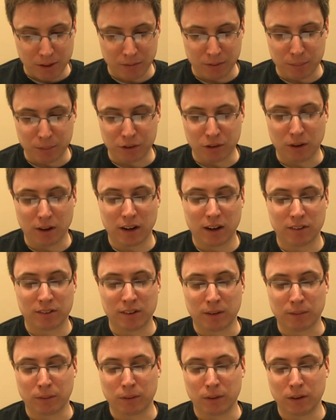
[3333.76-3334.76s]
If the majority does
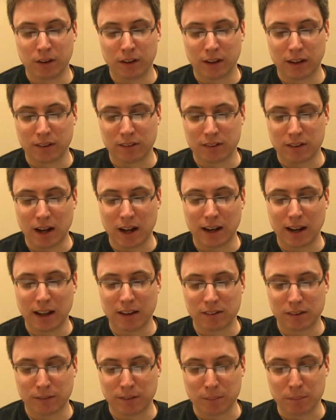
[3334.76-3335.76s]
not rule, it's not
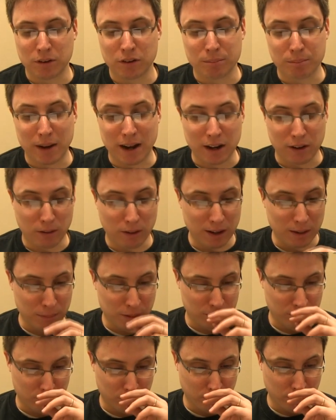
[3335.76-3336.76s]
as if the minority
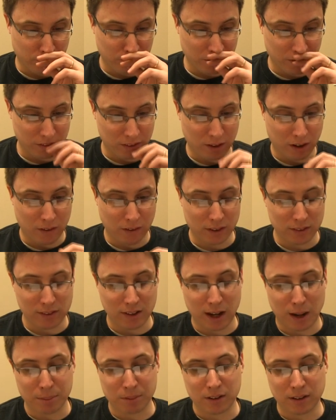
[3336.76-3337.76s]
must rule. There's always
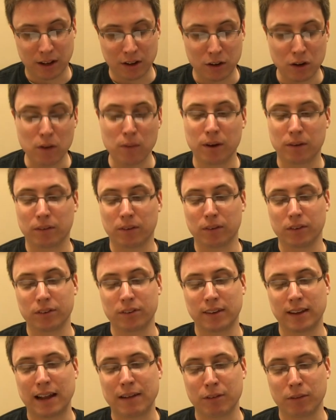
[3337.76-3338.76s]
the option that no one
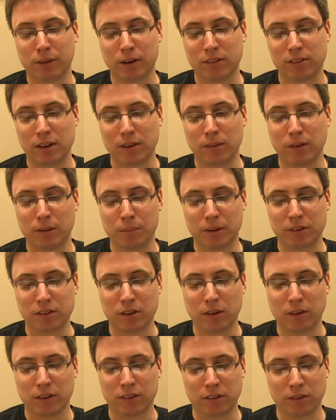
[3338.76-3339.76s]
rules and that everyone is equal and must
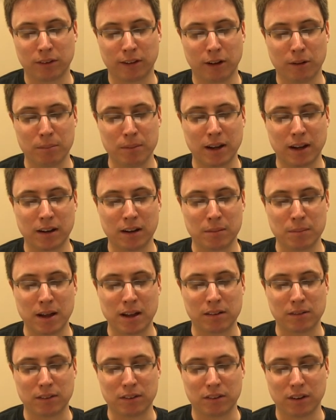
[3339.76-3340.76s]
coexist without making
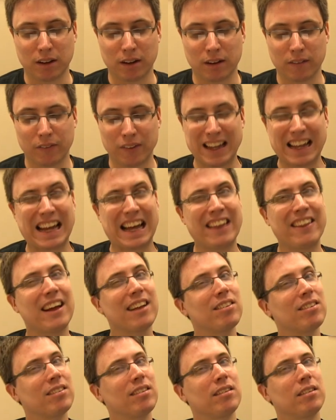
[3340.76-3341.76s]
demands of each other.
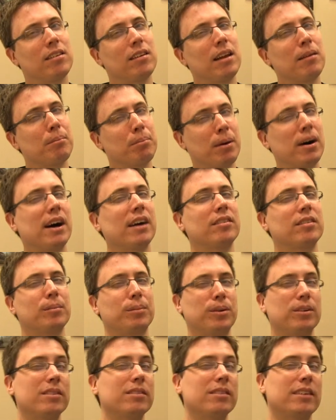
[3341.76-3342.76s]
That's
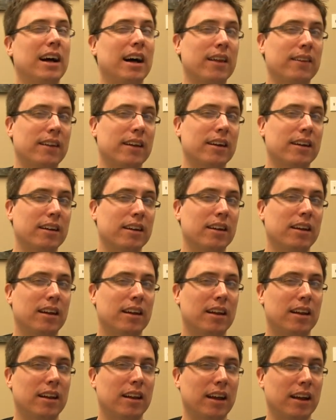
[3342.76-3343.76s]
impossible, I think.
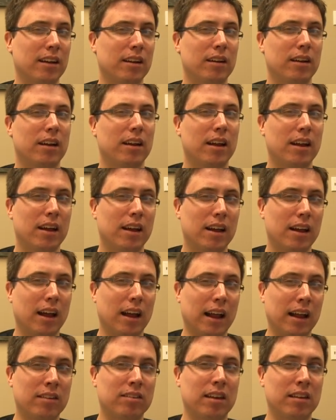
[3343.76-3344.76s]
Like,
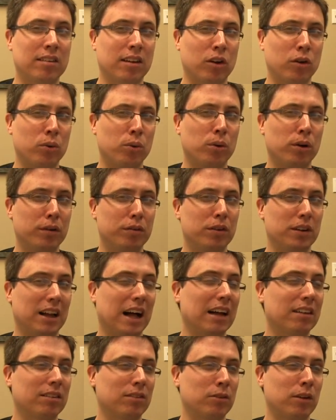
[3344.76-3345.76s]
it's a cool
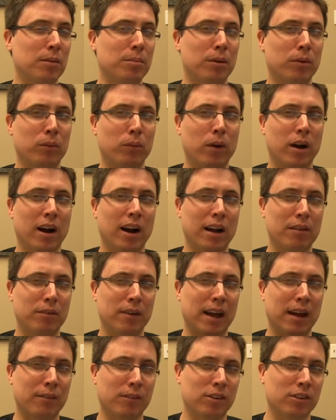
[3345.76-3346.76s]
philosophy, but where have
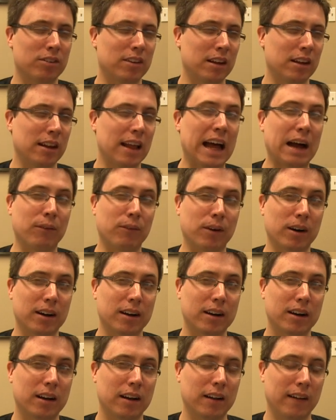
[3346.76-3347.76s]
we ever seen that
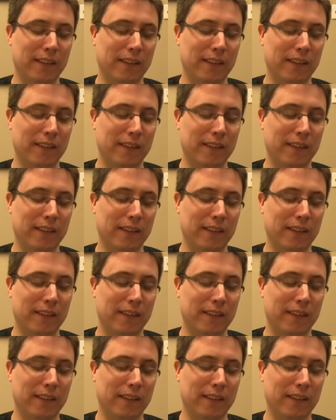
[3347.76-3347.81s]
work?